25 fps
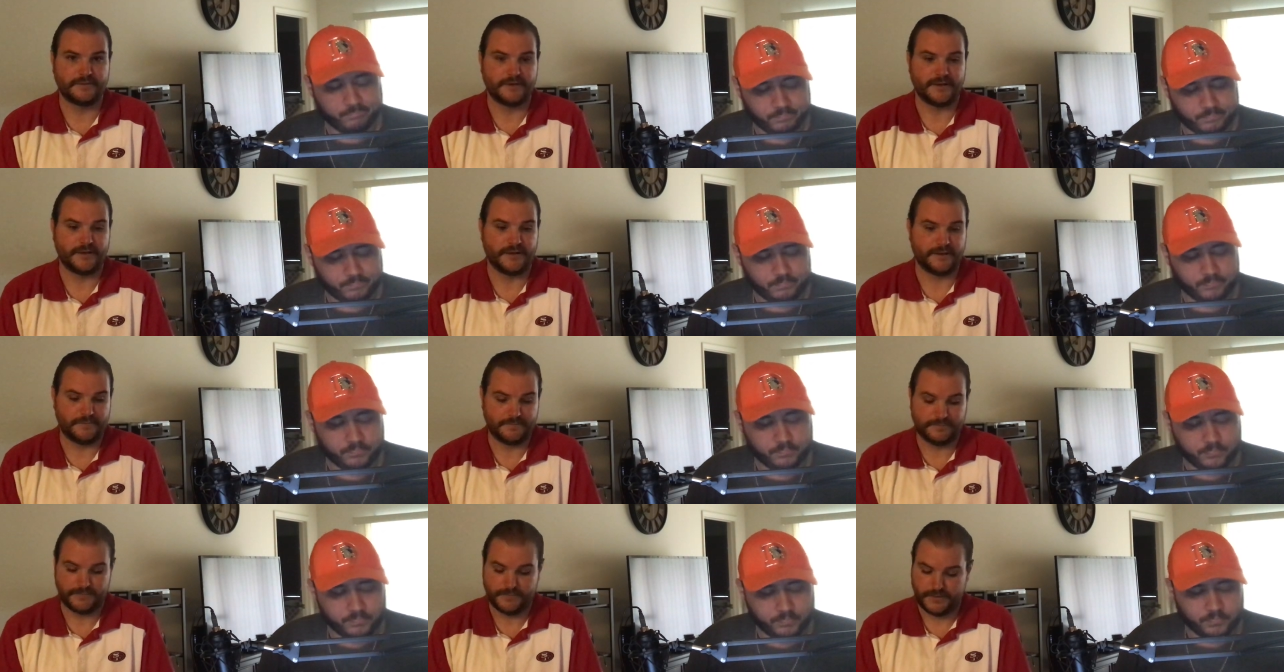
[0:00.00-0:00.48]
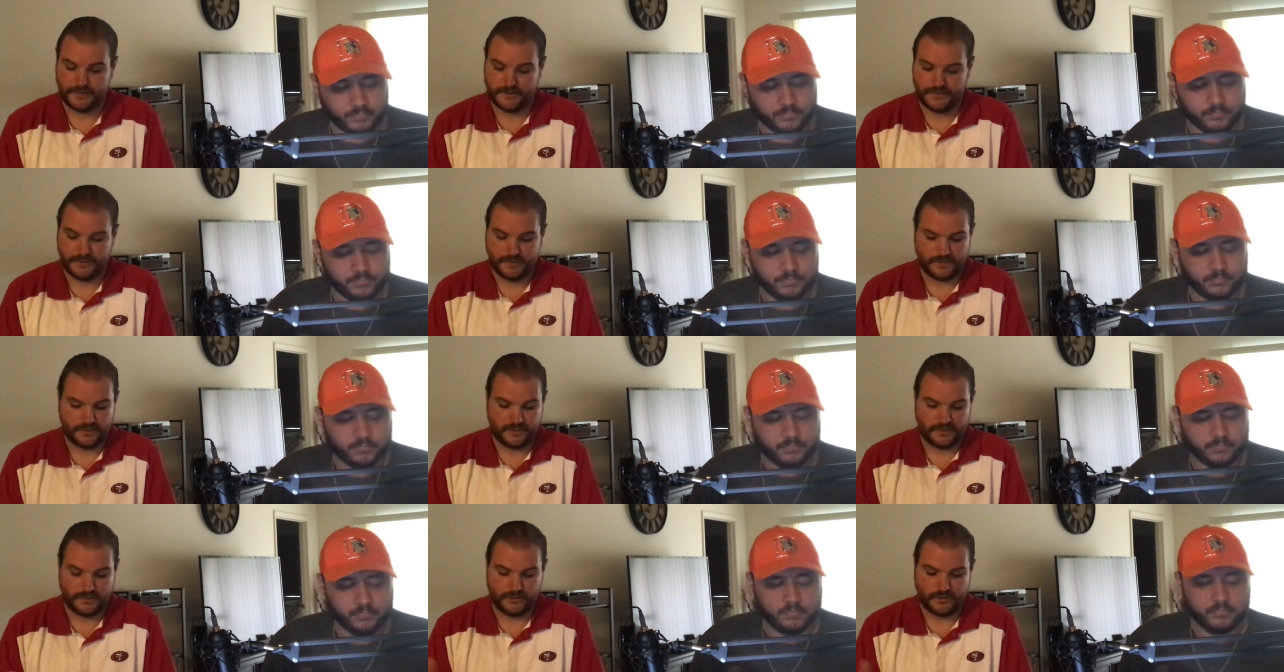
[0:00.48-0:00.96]
Speaker 1: Um,
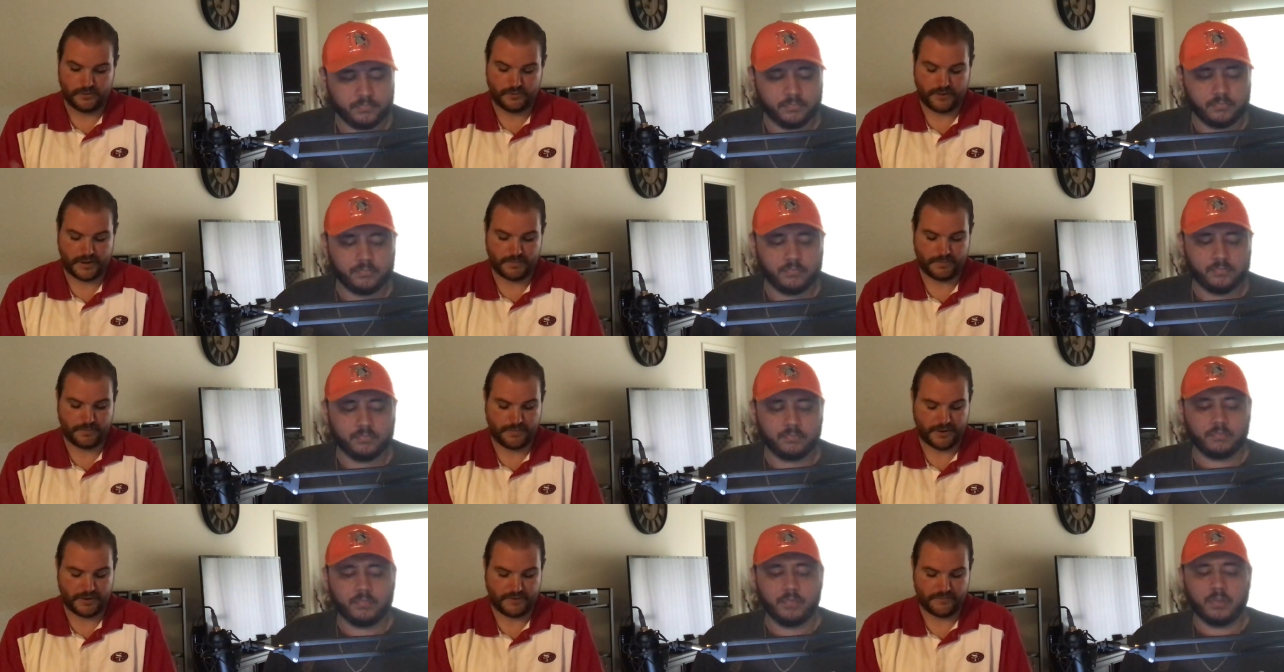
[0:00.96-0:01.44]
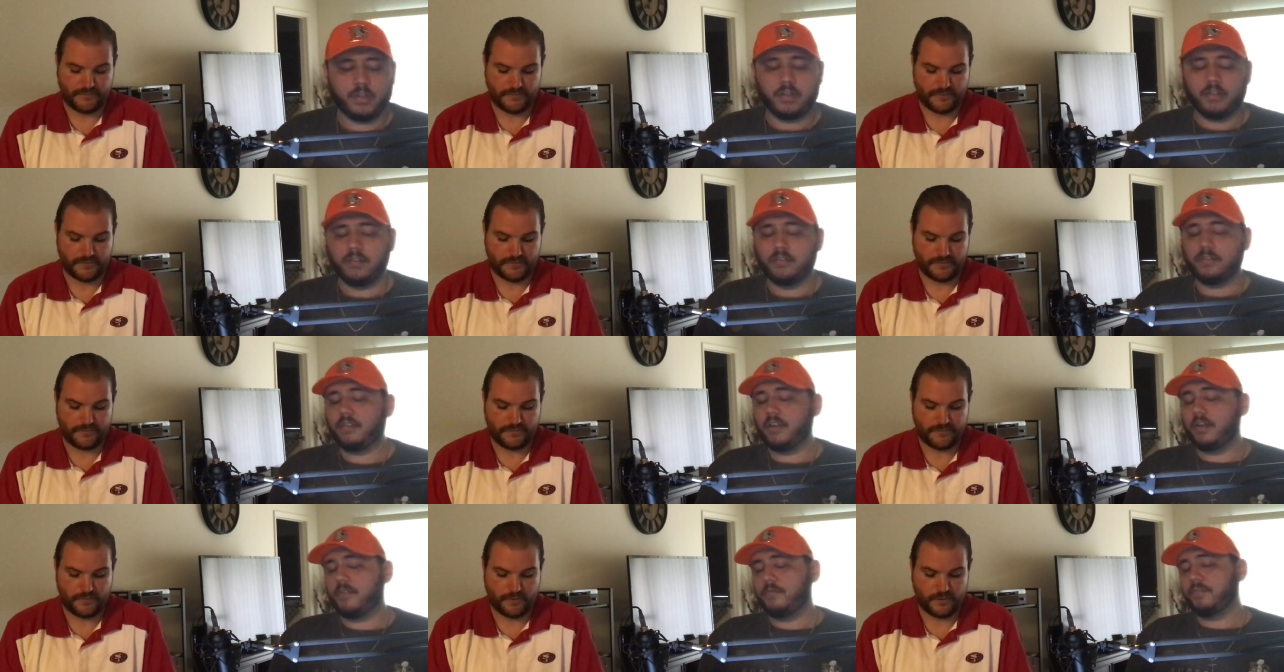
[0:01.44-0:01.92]
great pick
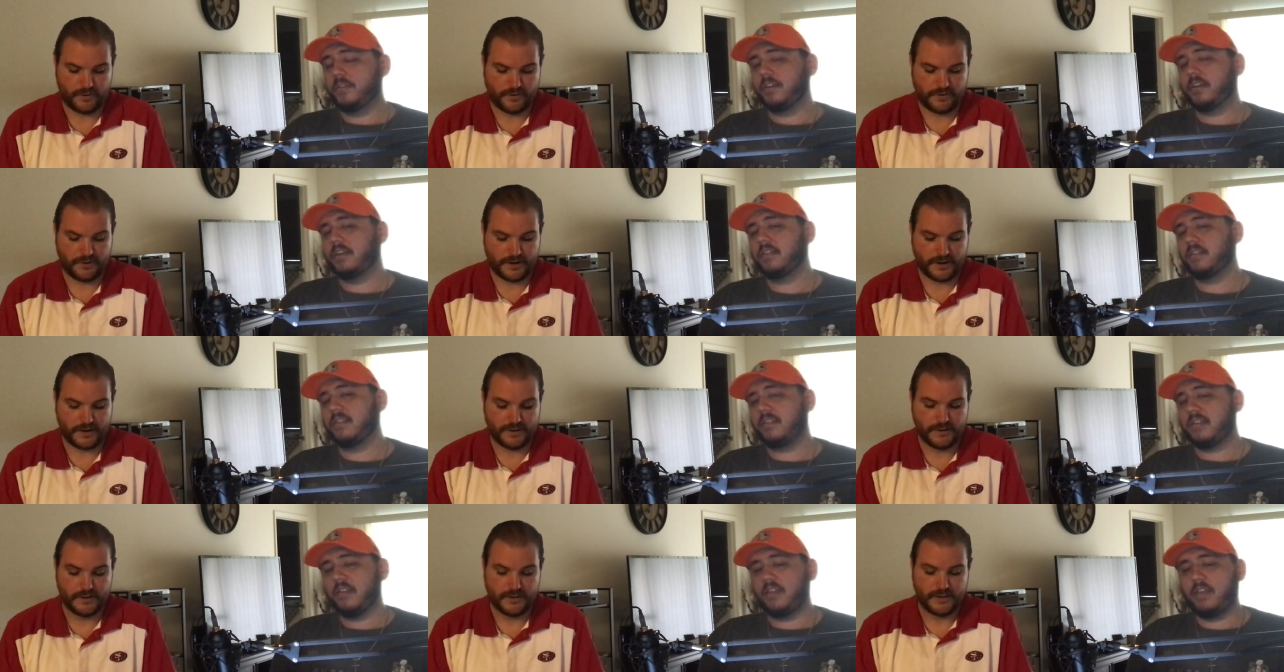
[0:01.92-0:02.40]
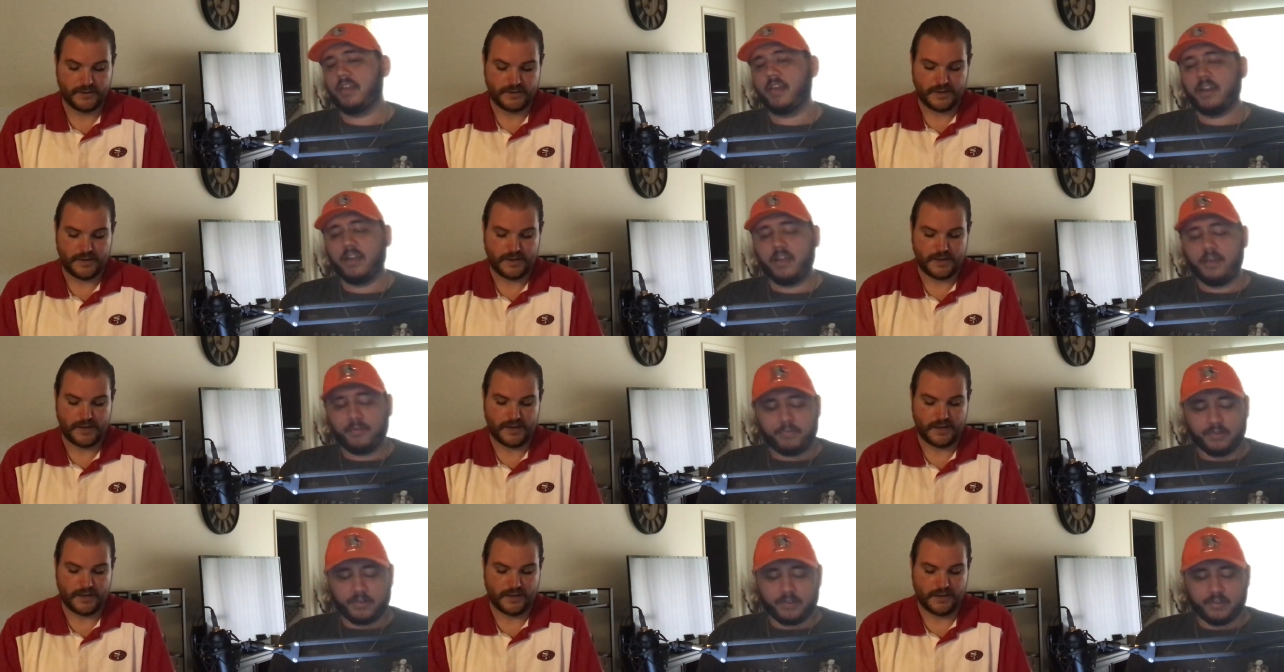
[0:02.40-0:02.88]
for definitely for, can uh, see that
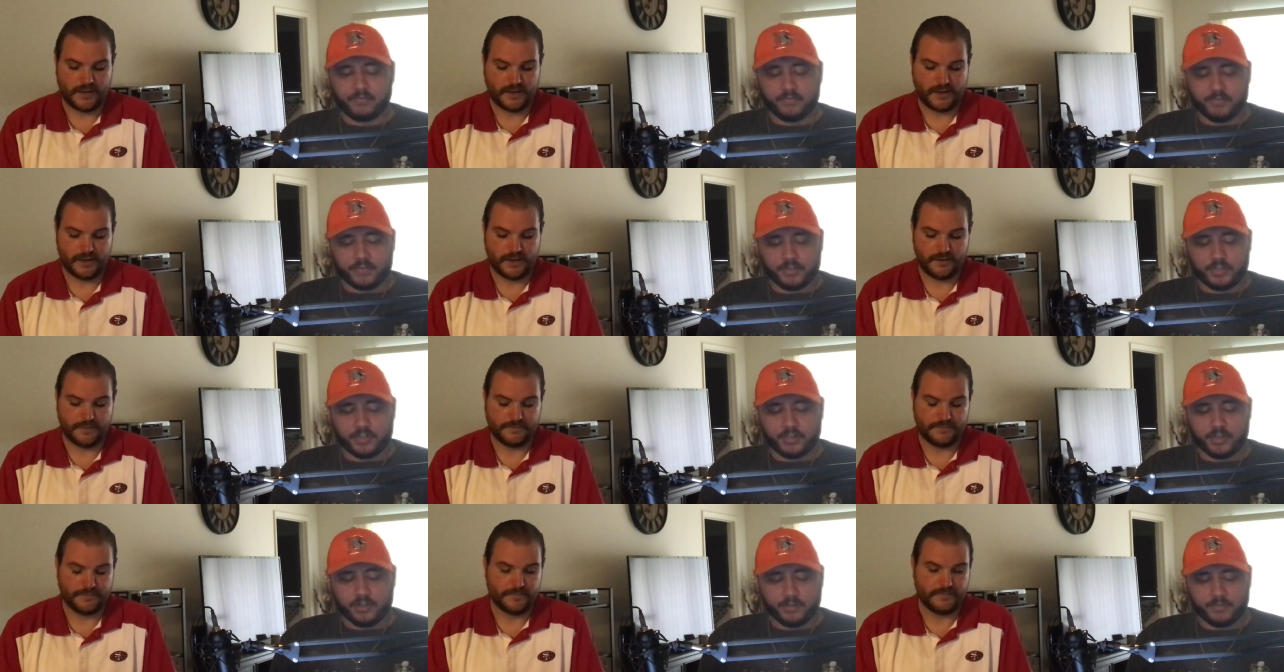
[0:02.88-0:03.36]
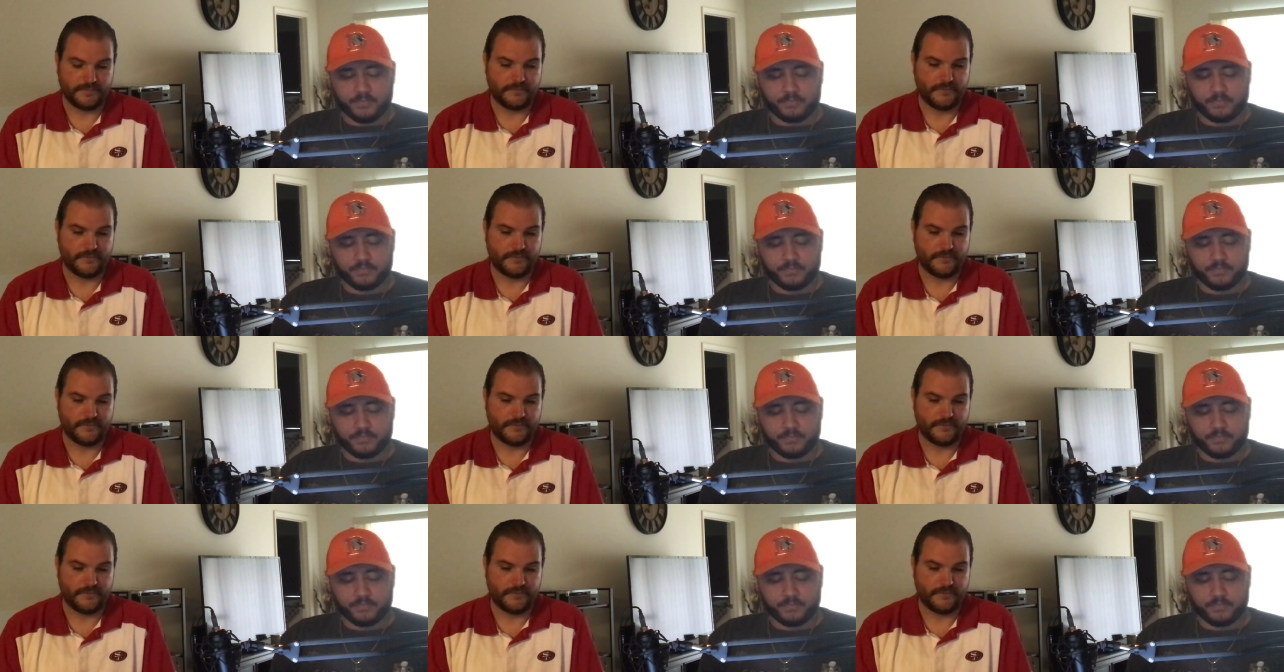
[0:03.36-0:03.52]
happening uh, for um,